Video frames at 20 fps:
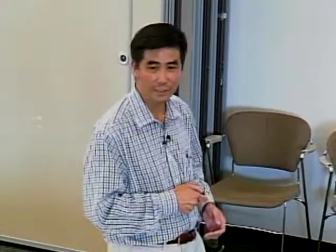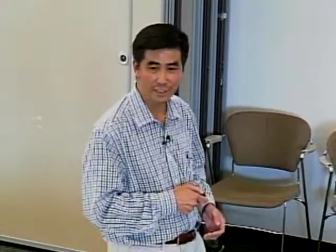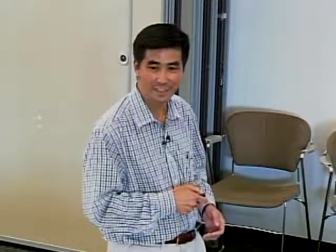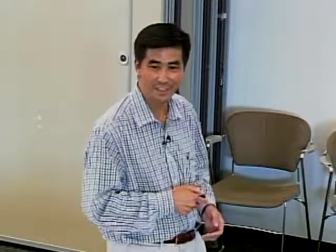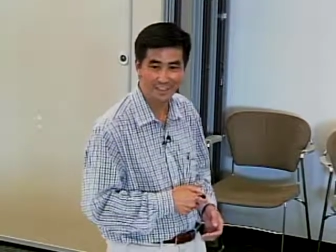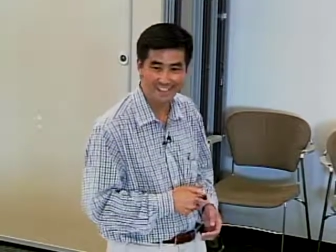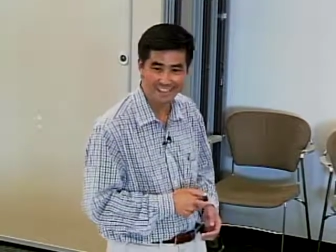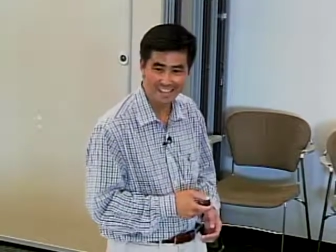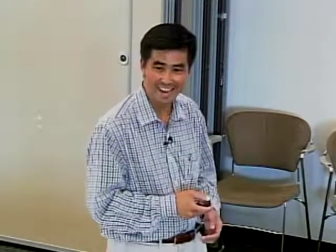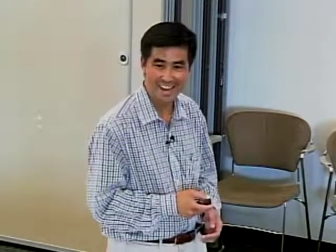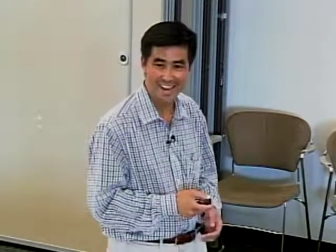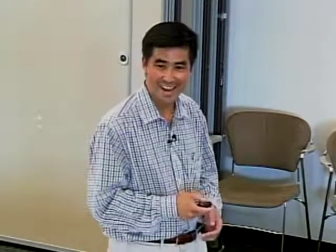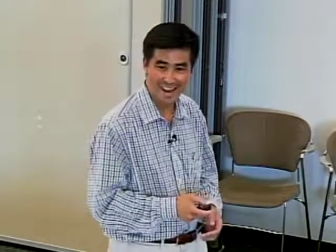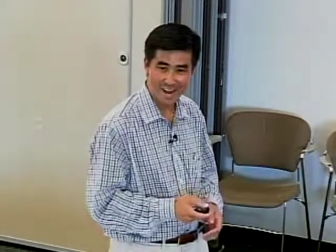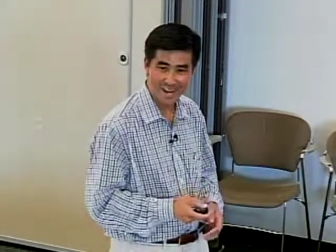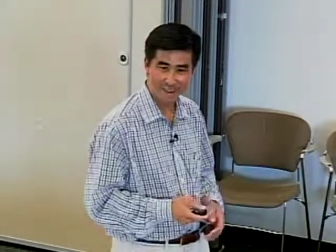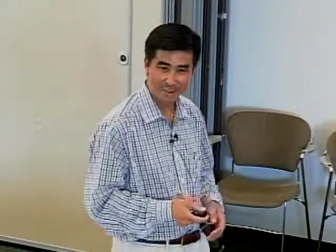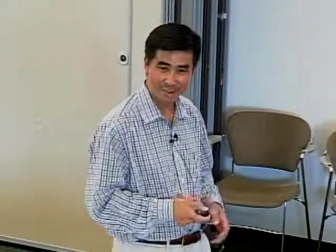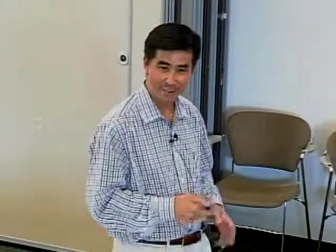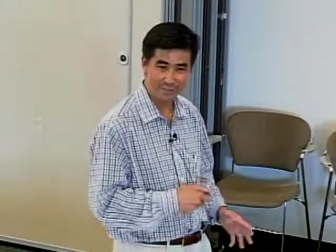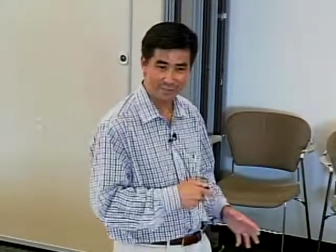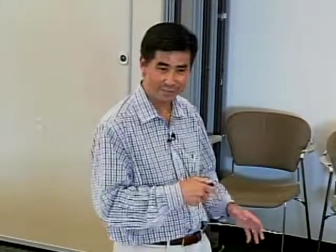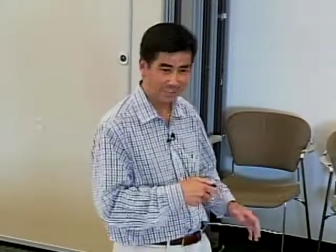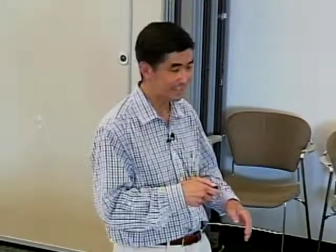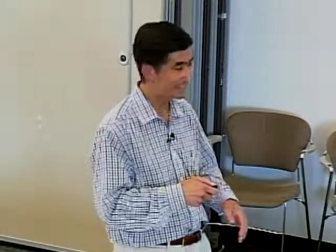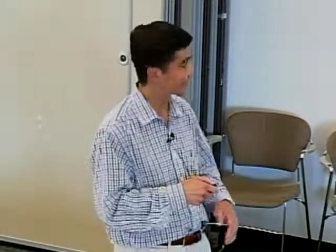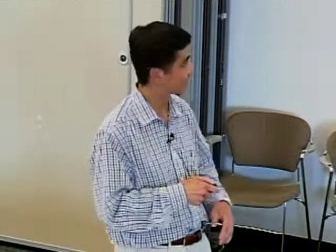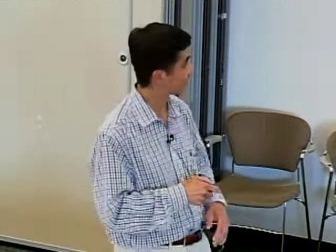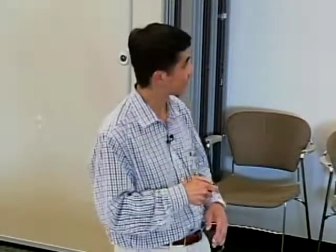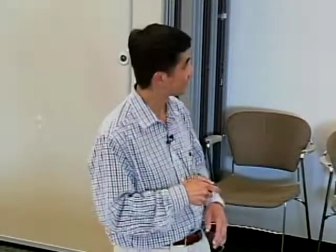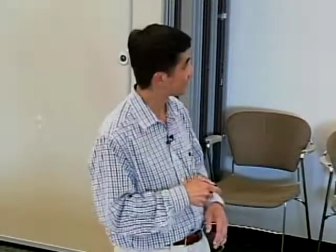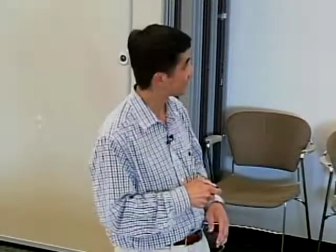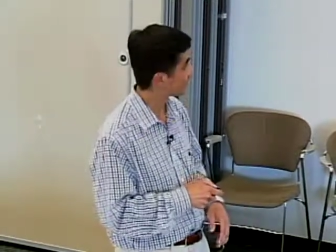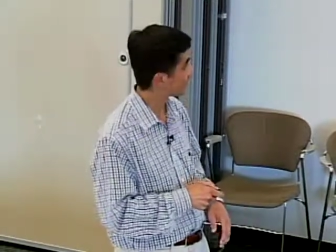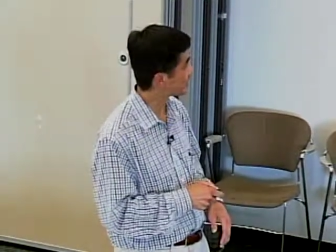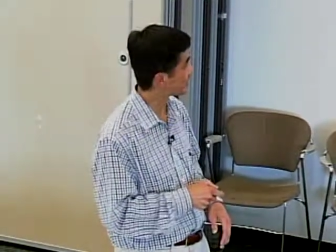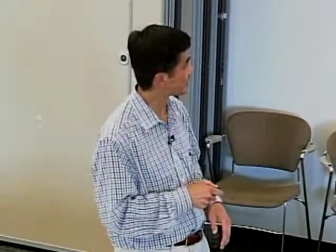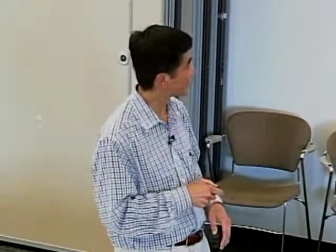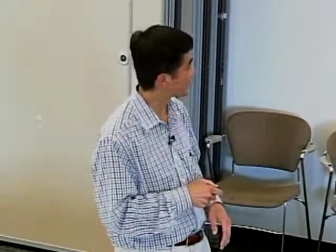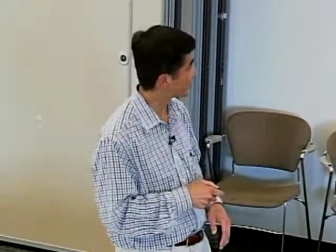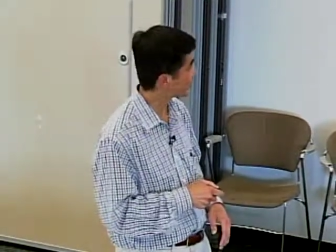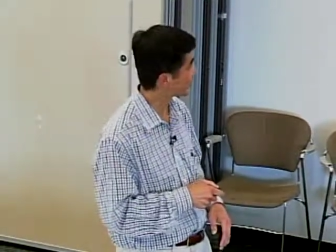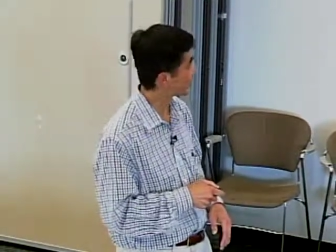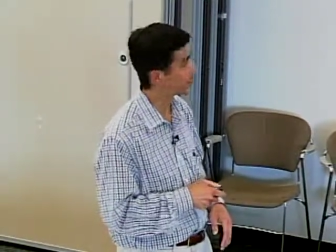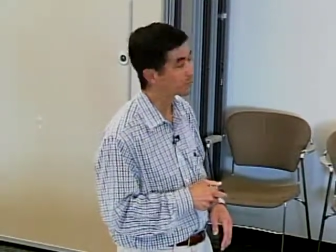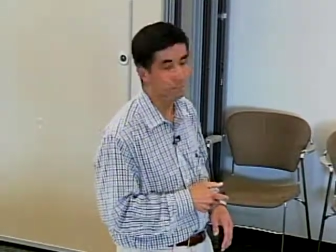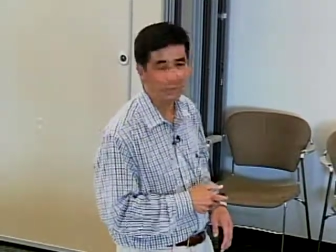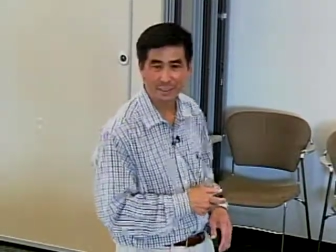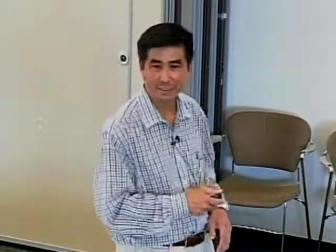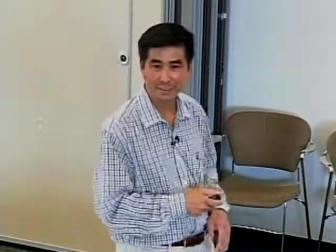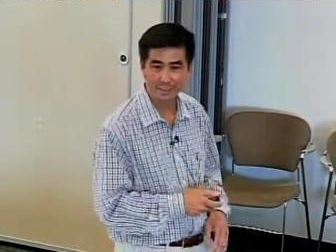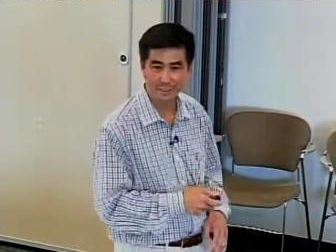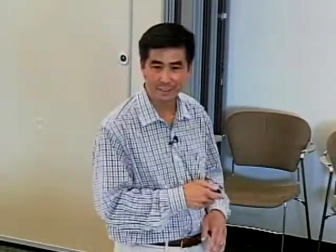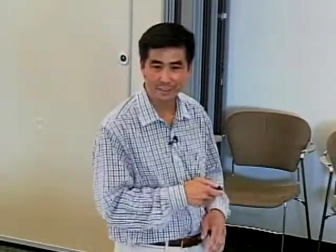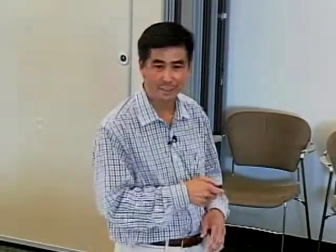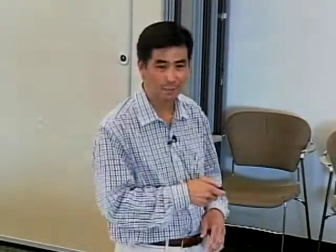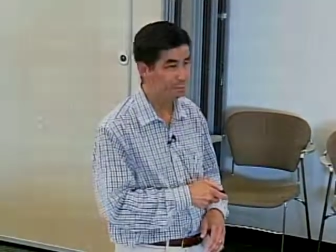sure how different. That's sort of in the range, but and